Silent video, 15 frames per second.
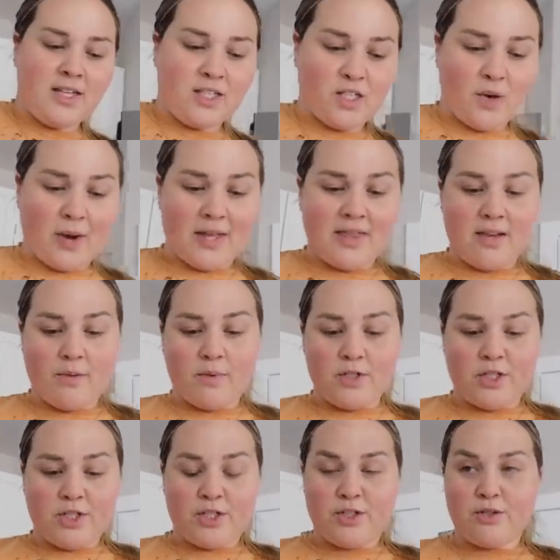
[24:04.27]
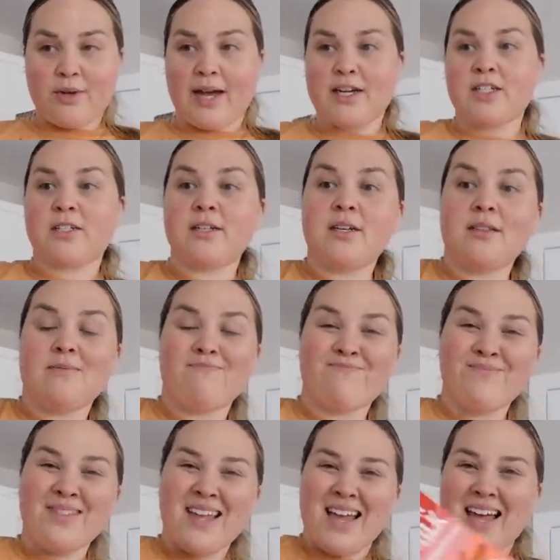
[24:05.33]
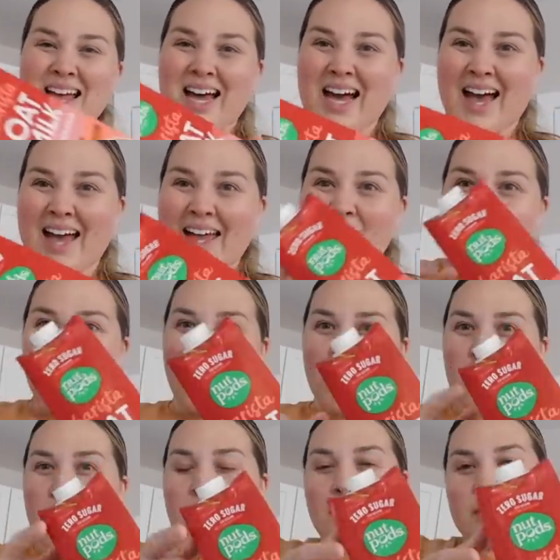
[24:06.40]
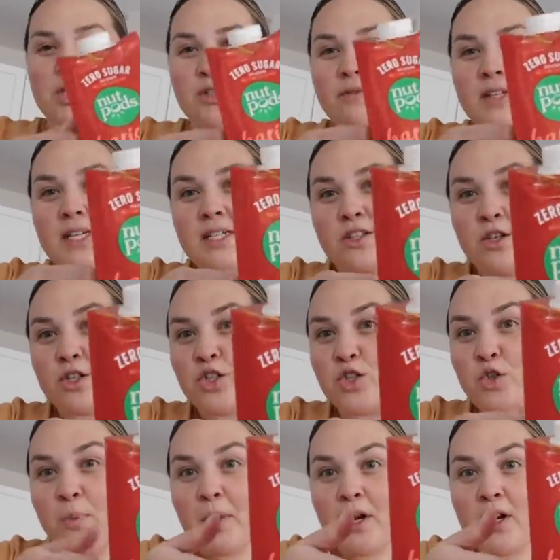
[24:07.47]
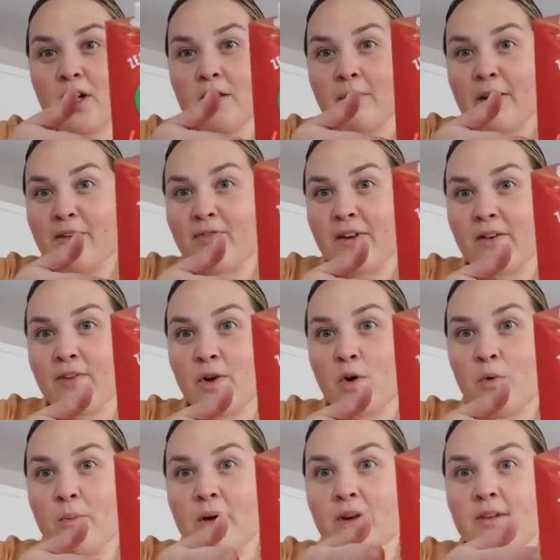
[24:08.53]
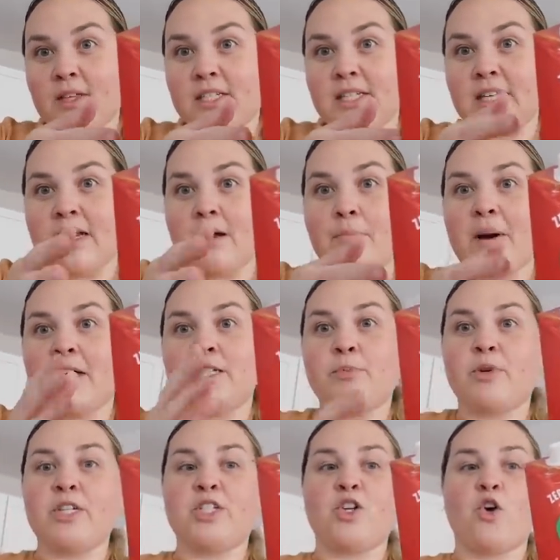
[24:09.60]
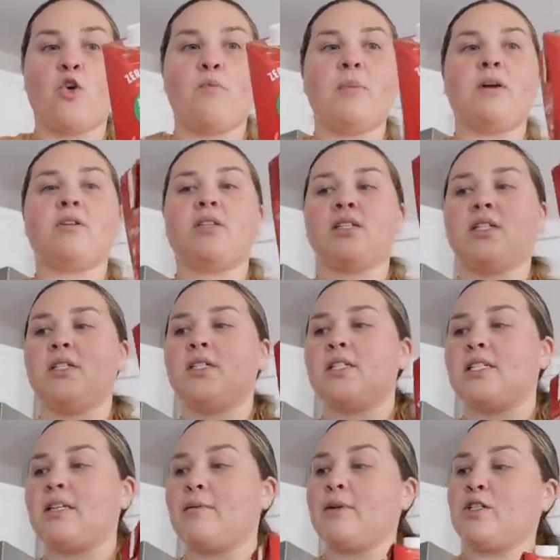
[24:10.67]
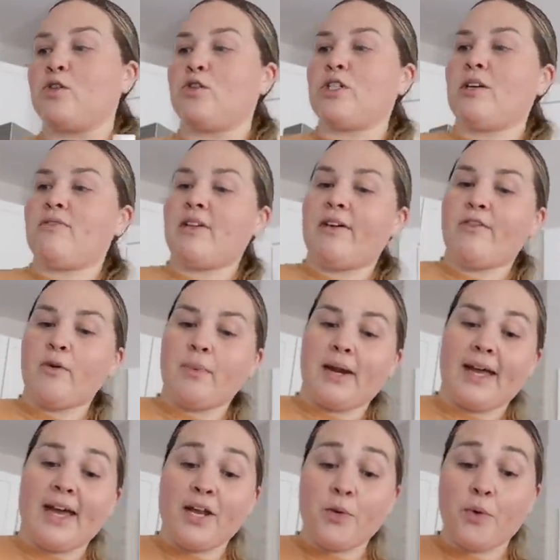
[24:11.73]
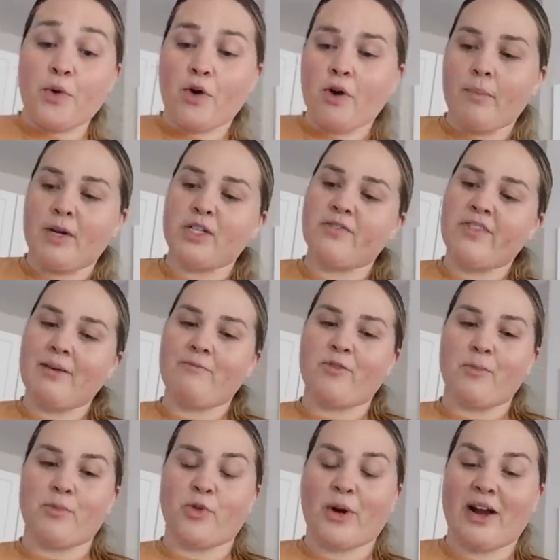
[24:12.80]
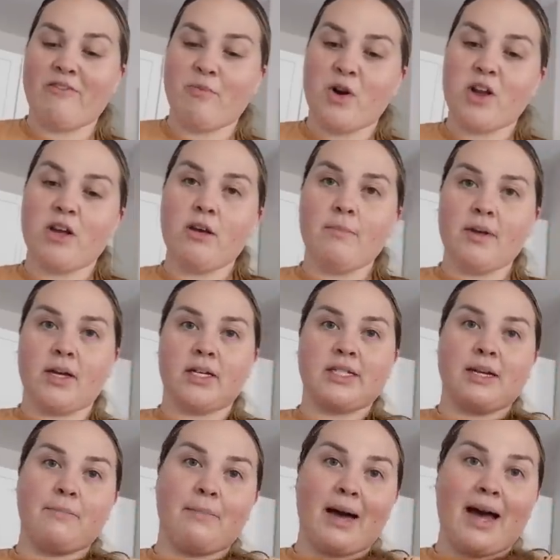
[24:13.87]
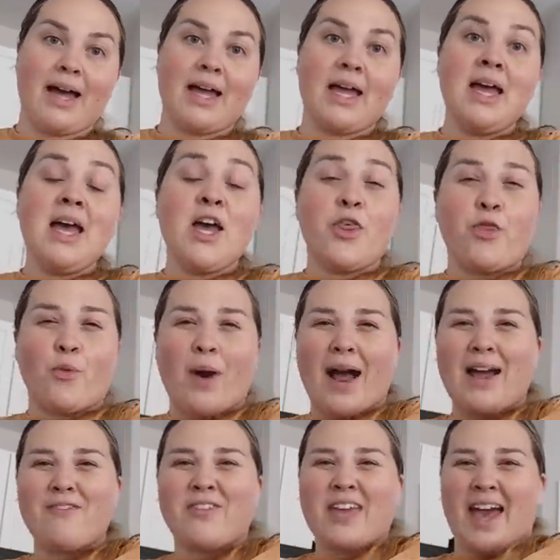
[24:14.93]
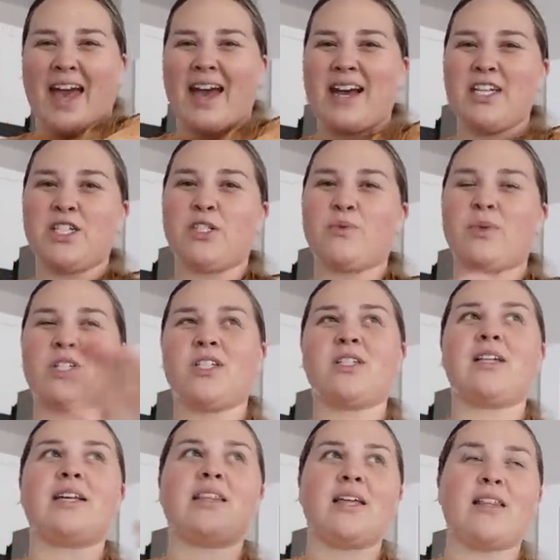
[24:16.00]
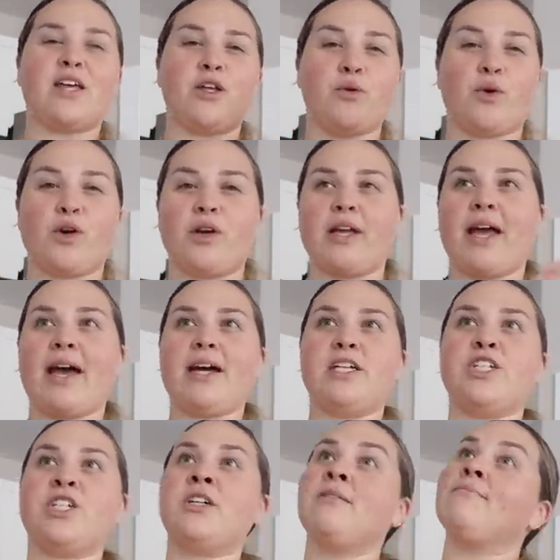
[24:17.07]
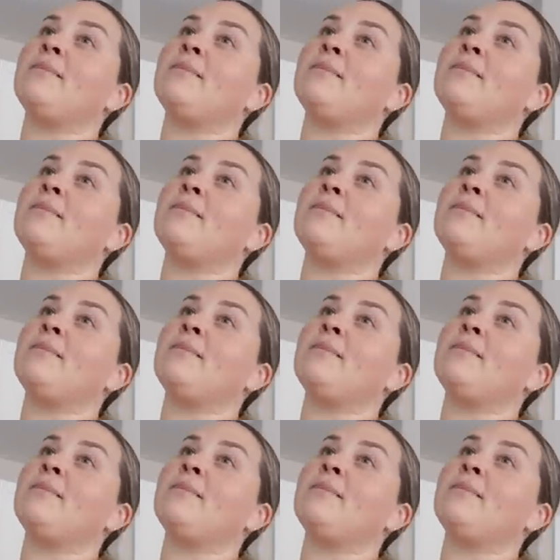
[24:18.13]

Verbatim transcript: So I think we'll just do actually. I had to order a bunch of these. They're super good. They're my favorite oat milk. That's the Nut Pods Barista Oat Milk. This is the Cinnamon Dolce flavor, but I had to order a bunch of them from Thrive Market because my Thrive Cash, which like they let you earn cash,